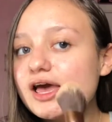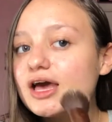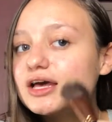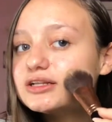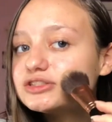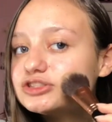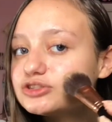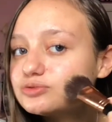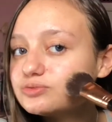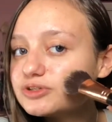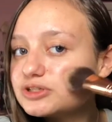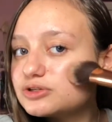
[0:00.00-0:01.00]
and it just
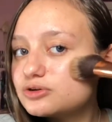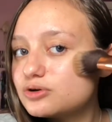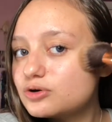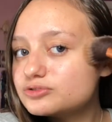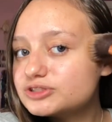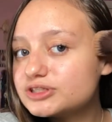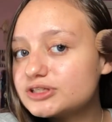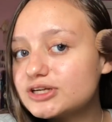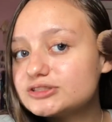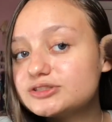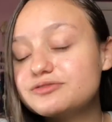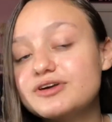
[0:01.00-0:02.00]
really goes in
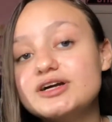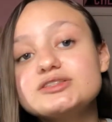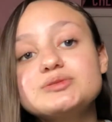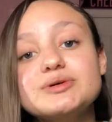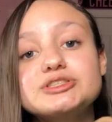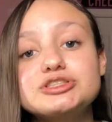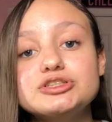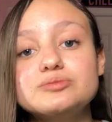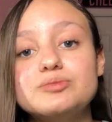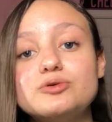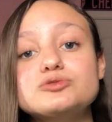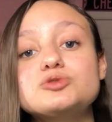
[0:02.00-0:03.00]
and defines my
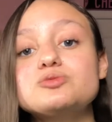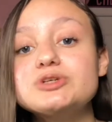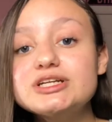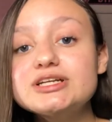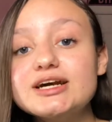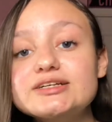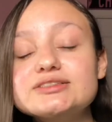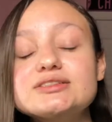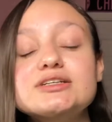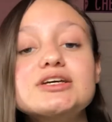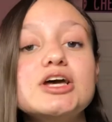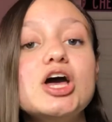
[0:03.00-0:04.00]
cheekbones really
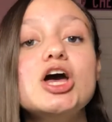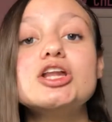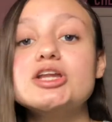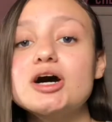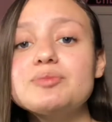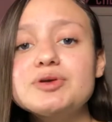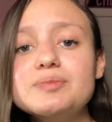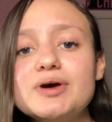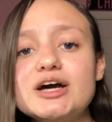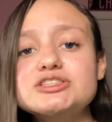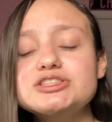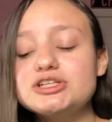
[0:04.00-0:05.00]
nicely, not being
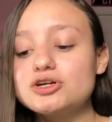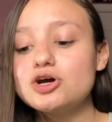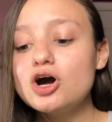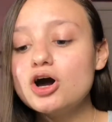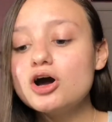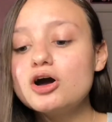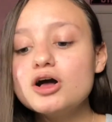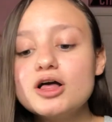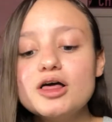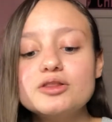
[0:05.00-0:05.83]
patchy at all.